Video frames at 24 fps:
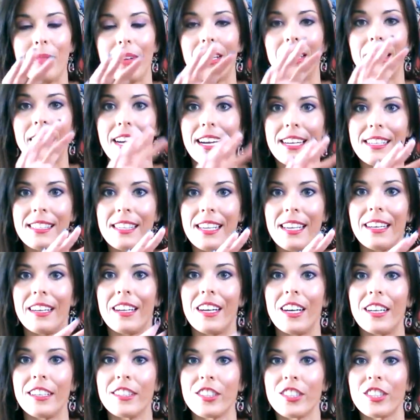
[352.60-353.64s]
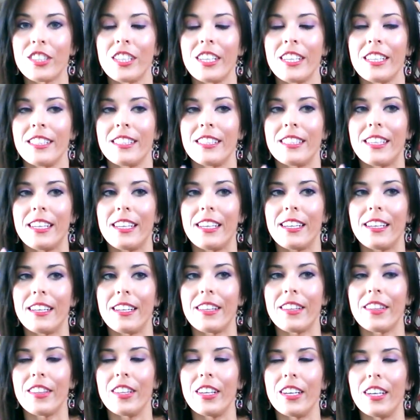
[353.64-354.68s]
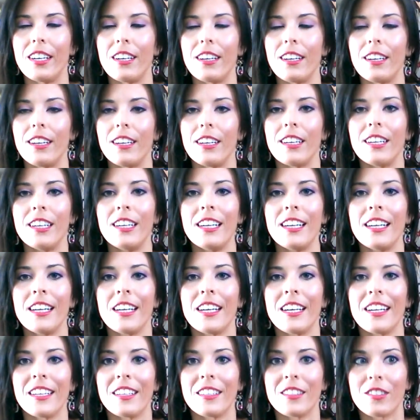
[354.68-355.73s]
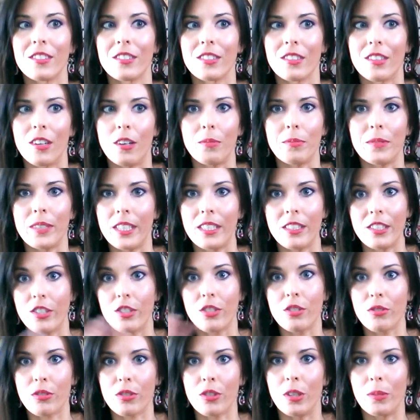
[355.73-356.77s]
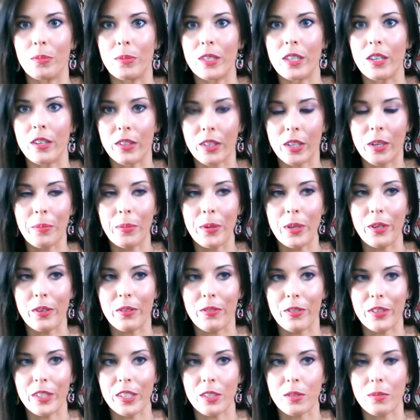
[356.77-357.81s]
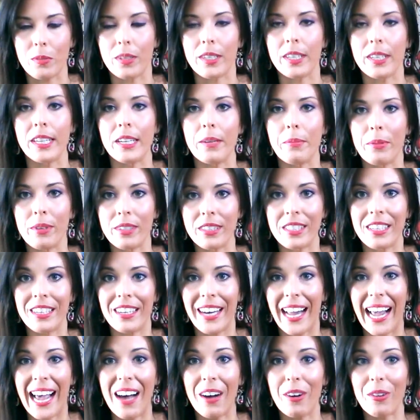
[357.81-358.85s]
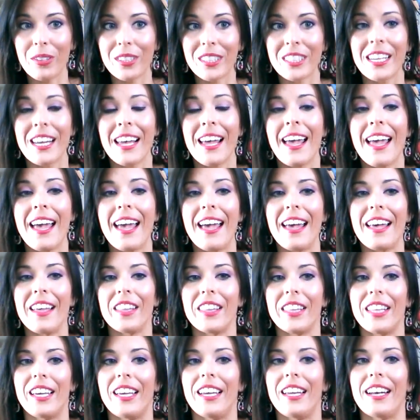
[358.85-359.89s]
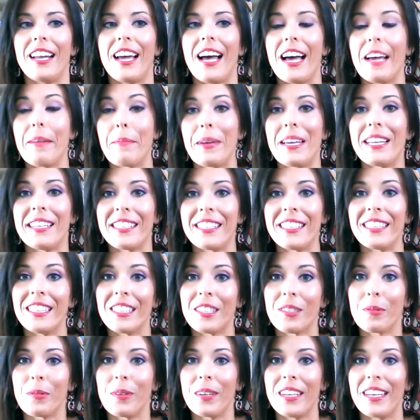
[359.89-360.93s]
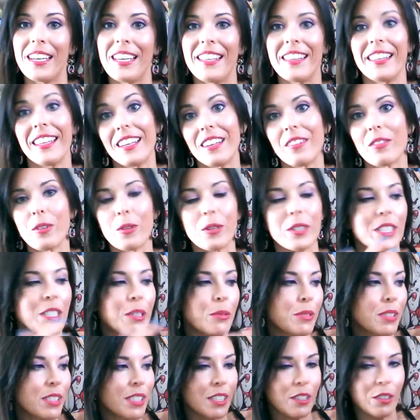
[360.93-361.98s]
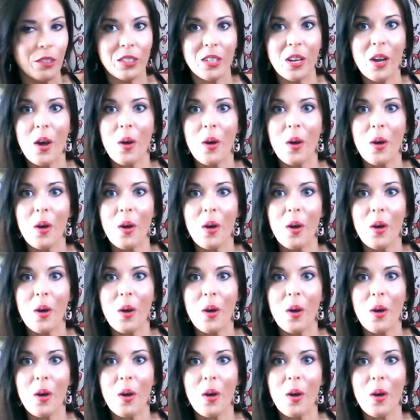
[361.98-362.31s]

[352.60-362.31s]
Like I said, Hutch did the sculpting, digital sculpting on the computer for this one. He printed it out, and then I painted this one, and then of course he was sealed